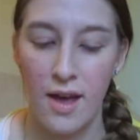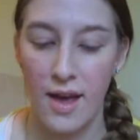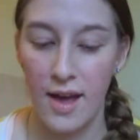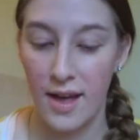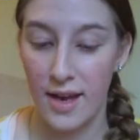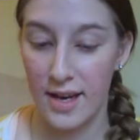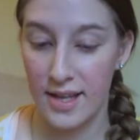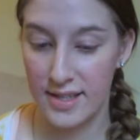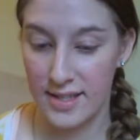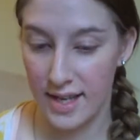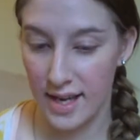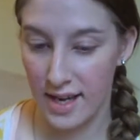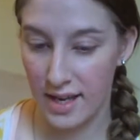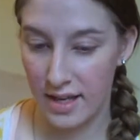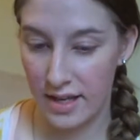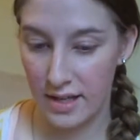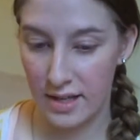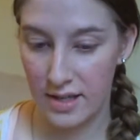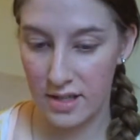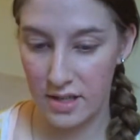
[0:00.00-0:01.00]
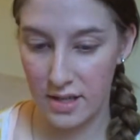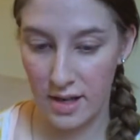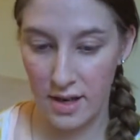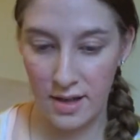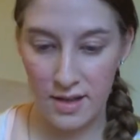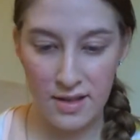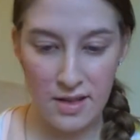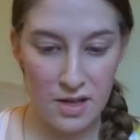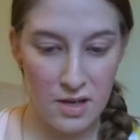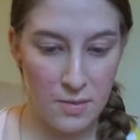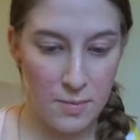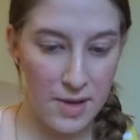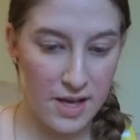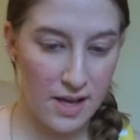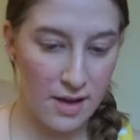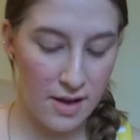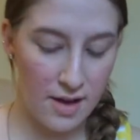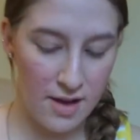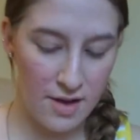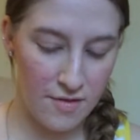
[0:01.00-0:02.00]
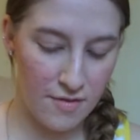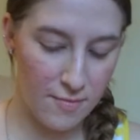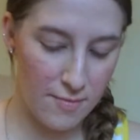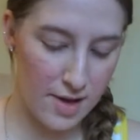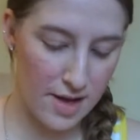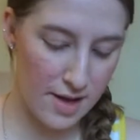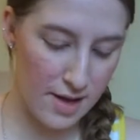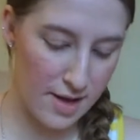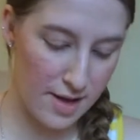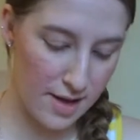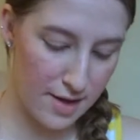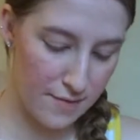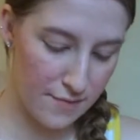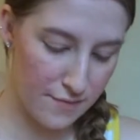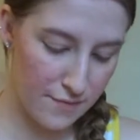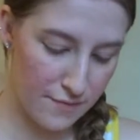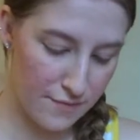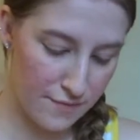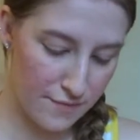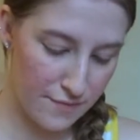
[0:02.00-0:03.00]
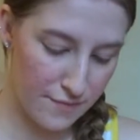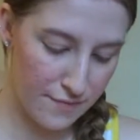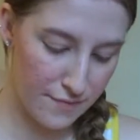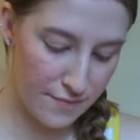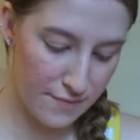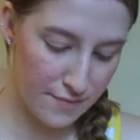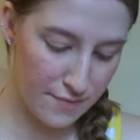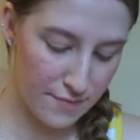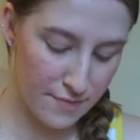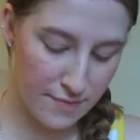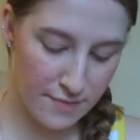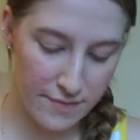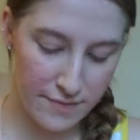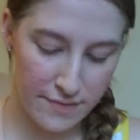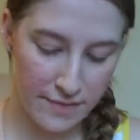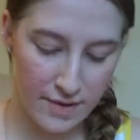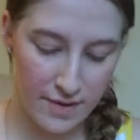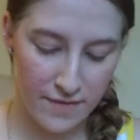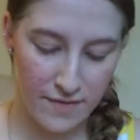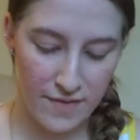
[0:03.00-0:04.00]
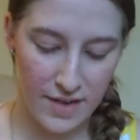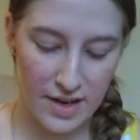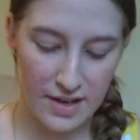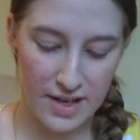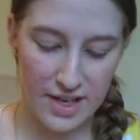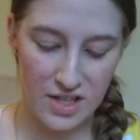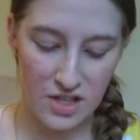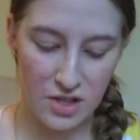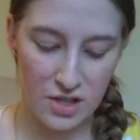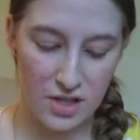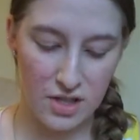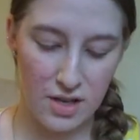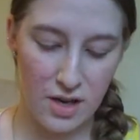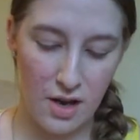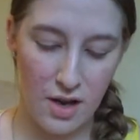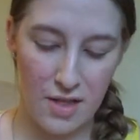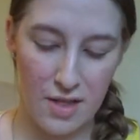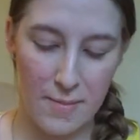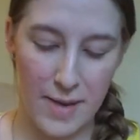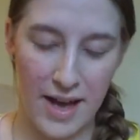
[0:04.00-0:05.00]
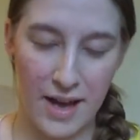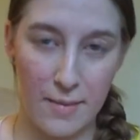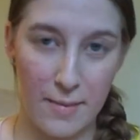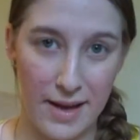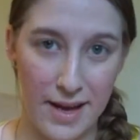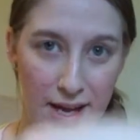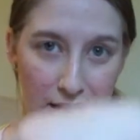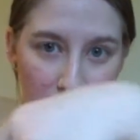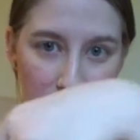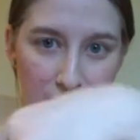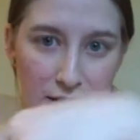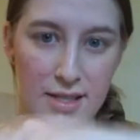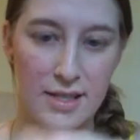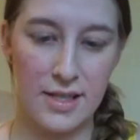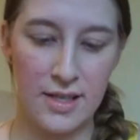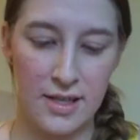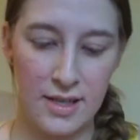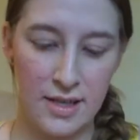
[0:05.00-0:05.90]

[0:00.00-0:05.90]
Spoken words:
And I take a little bit of my foundation on the back of my hand